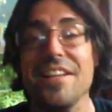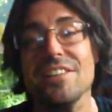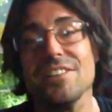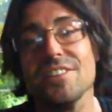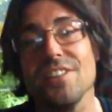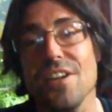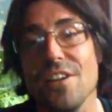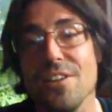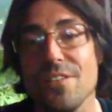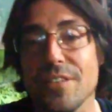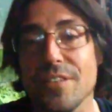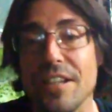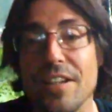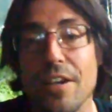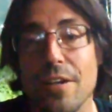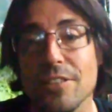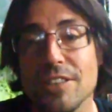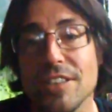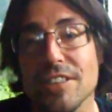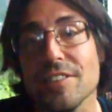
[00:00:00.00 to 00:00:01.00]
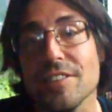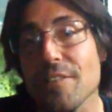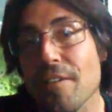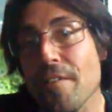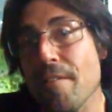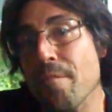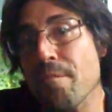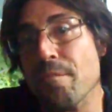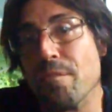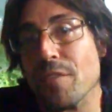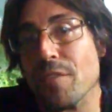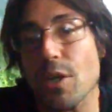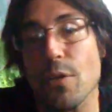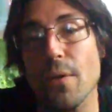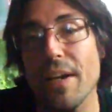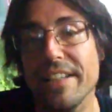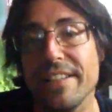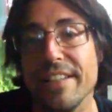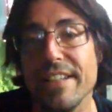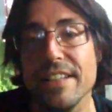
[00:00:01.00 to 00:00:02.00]
So, just
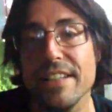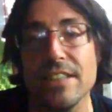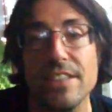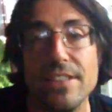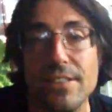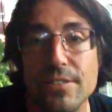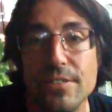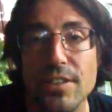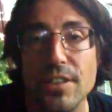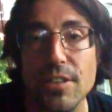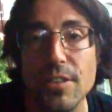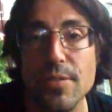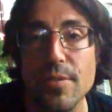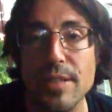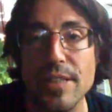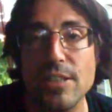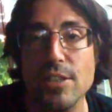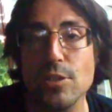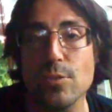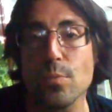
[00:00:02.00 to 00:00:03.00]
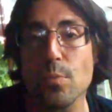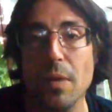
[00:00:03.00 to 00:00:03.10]
great thing to do too is just